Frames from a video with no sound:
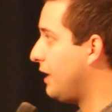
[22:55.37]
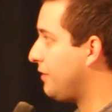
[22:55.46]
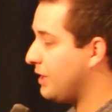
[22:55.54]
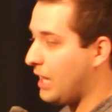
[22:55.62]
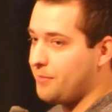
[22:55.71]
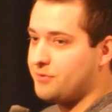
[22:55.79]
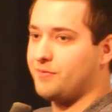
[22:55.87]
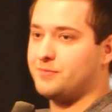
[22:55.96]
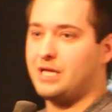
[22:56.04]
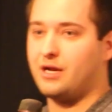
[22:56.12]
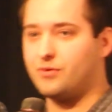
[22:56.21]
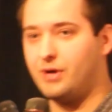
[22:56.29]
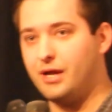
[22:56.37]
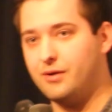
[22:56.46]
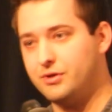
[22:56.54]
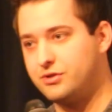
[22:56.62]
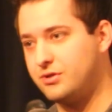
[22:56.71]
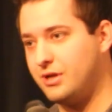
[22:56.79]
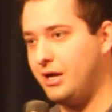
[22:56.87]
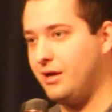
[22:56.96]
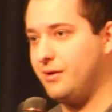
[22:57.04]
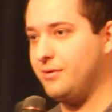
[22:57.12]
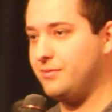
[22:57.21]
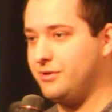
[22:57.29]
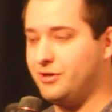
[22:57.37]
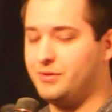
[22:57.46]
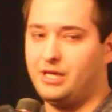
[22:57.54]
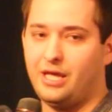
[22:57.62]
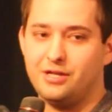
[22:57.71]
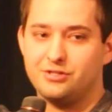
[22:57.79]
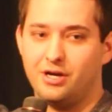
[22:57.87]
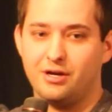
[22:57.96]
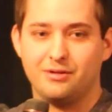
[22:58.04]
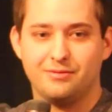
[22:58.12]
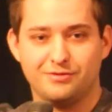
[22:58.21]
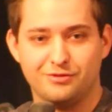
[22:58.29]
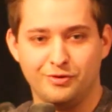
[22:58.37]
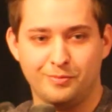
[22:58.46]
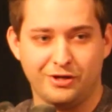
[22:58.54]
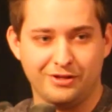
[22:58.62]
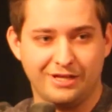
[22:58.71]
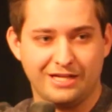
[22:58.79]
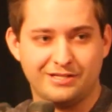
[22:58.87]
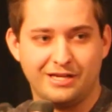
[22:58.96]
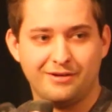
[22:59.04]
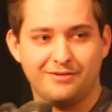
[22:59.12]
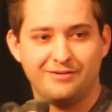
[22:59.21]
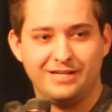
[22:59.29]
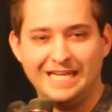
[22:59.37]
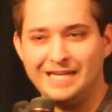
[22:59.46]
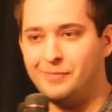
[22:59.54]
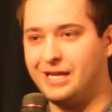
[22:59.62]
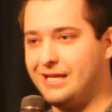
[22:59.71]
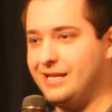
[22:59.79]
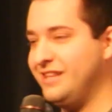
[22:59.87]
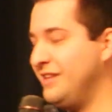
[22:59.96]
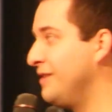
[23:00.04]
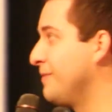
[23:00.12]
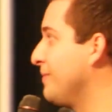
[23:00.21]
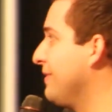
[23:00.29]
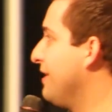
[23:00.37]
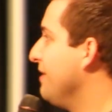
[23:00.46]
And nothing happens from Zechariah, which he can't talk. So apparently he didn't make it in there.